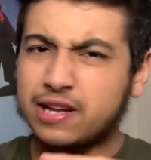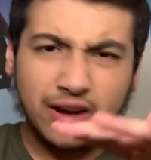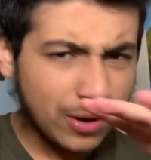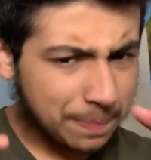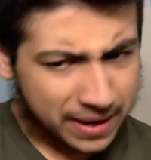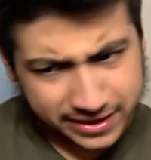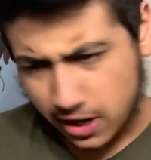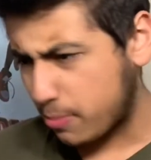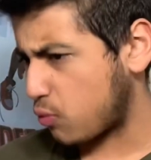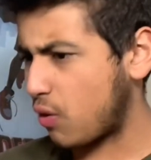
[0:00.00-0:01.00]
how it picks up
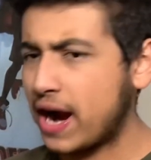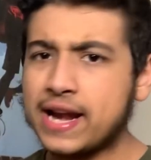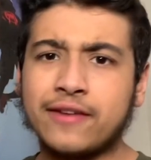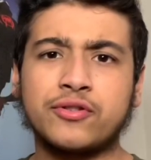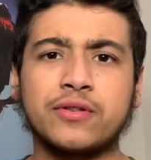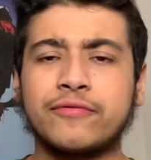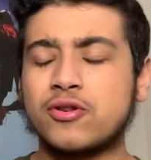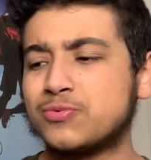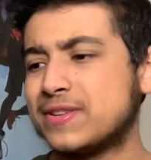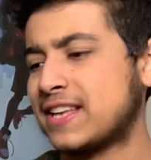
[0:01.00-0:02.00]
right after the
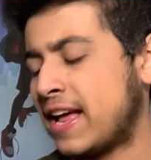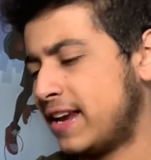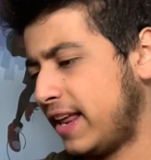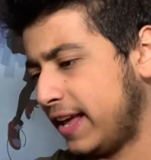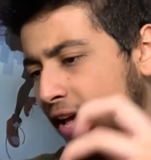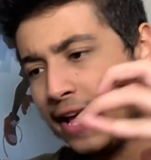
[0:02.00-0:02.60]
first one's ending.